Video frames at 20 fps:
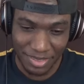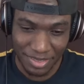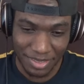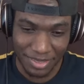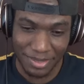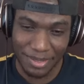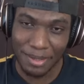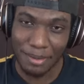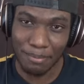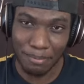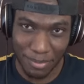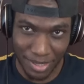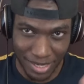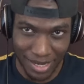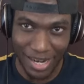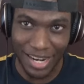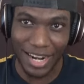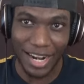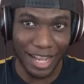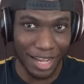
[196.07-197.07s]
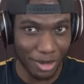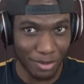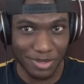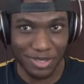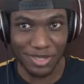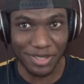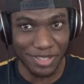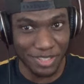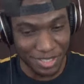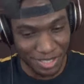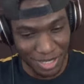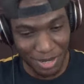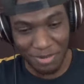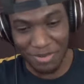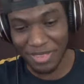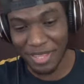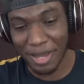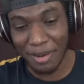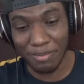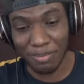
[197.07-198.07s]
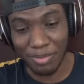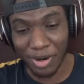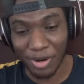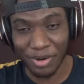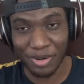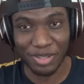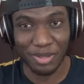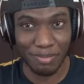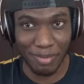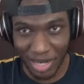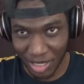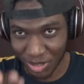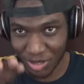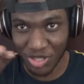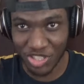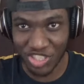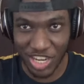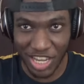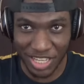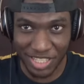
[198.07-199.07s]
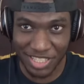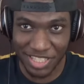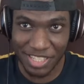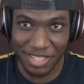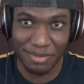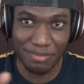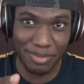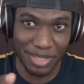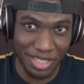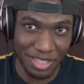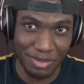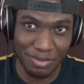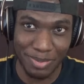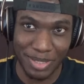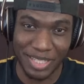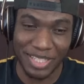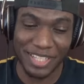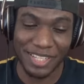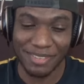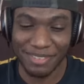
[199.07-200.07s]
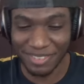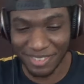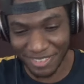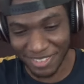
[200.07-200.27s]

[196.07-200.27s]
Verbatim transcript: it. But like I was gonna say with that bar, the Michael Jackson beat it, beat it.